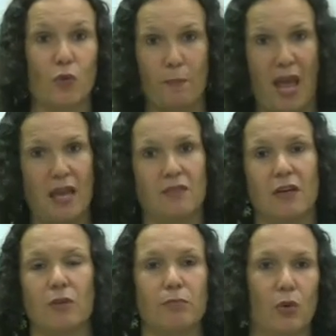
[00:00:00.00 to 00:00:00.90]
for paying
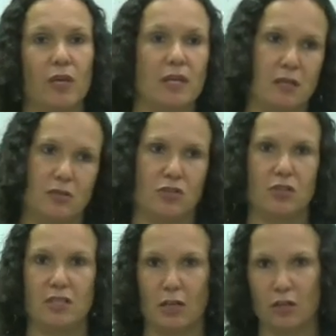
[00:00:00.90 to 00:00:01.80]
their employees
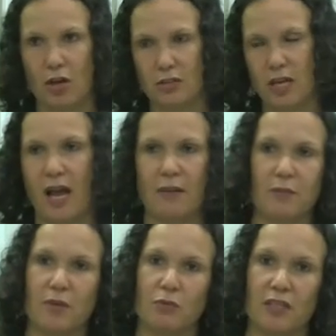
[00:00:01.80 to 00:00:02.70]
could take a long time
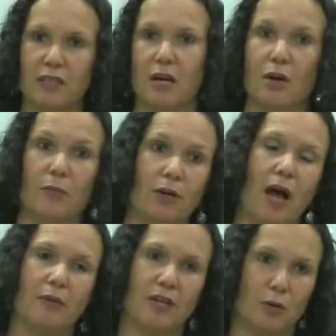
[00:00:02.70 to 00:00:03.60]
and be really terrible.
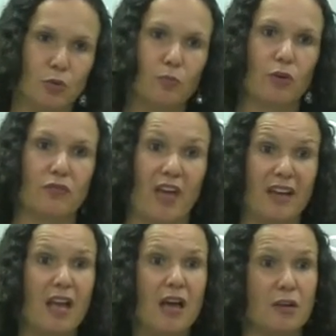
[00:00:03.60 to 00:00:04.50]
I would help to improve
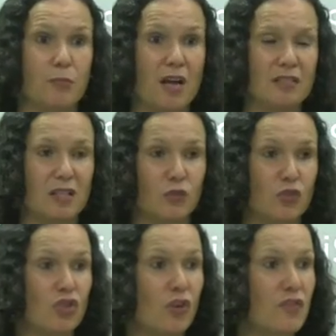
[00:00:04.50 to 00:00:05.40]
that. Their process for
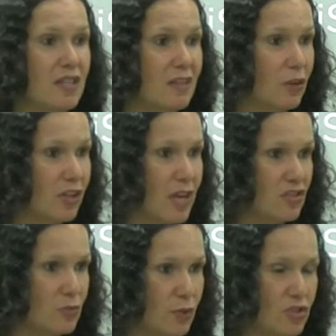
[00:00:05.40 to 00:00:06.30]
servicing their
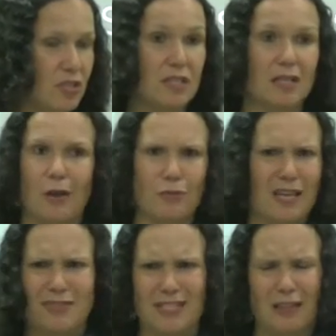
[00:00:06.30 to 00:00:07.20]
customers, I was
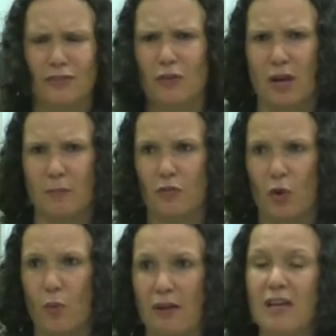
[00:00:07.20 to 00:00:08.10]
at the telephone company for
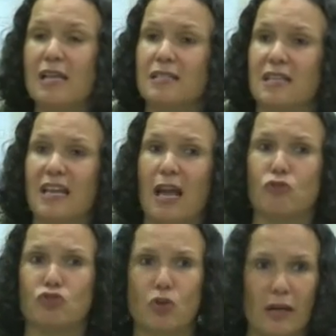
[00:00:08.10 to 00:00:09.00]
a while, sending
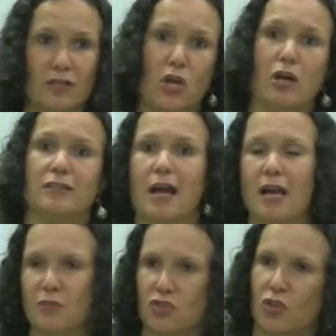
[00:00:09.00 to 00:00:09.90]
out trucks on
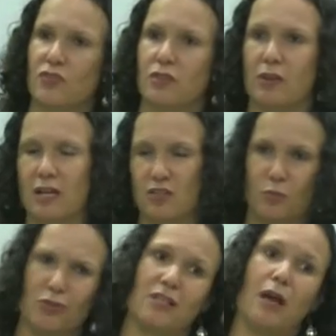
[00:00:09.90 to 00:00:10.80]
time to service their
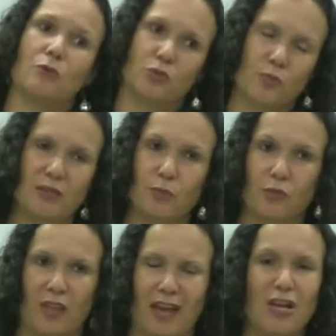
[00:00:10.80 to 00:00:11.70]
customers. I was responsible
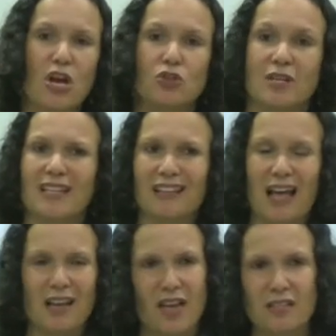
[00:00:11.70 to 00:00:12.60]
for that. So I did a
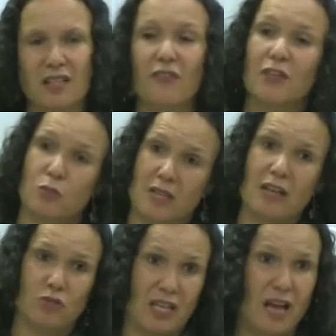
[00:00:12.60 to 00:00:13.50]
lot of that stuff, and it was
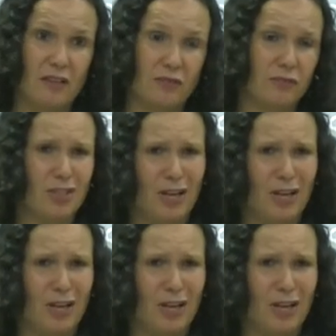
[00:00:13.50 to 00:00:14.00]
actually kind of